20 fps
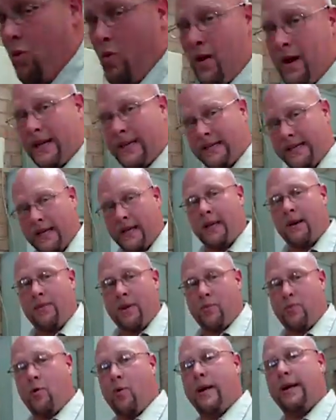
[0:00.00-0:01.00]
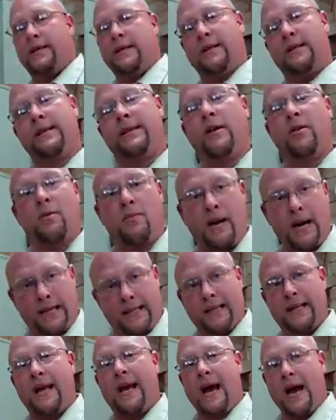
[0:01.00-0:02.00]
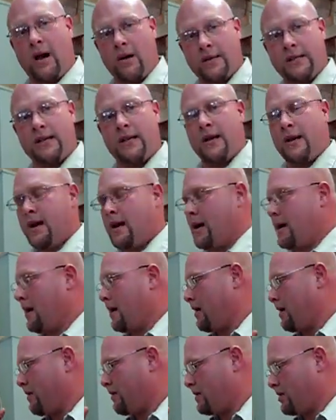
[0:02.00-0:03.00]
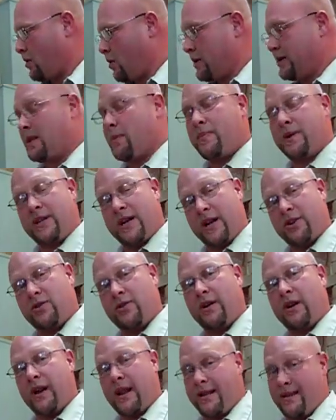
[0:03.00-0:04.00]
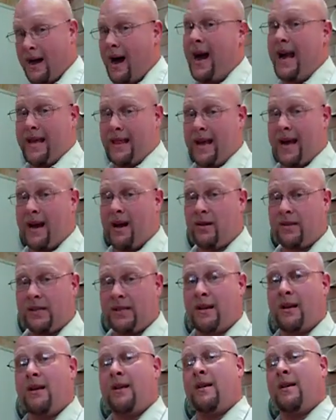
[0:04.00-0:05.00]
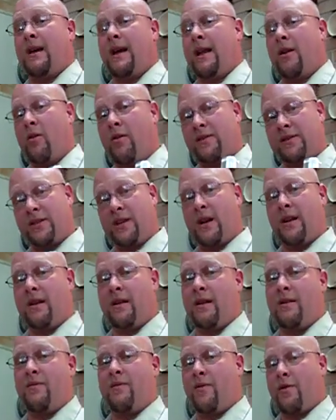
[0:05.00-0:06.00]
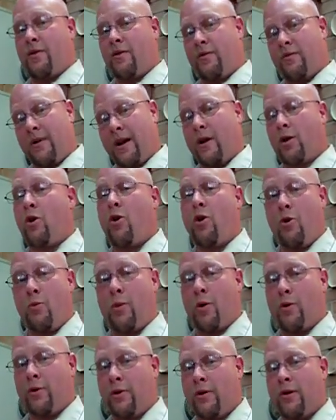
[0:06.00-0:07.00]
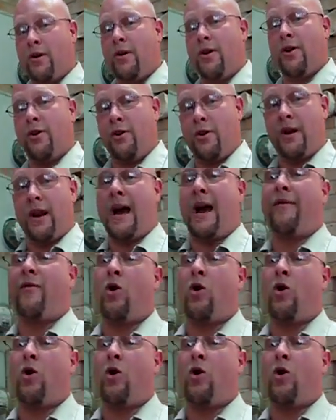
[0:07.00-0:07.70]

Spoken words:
want to seal up the points and seal the mice in the house. There's always the potential they're going to die in the house, and all of a sudden, for a regular homeowner, you're going to have a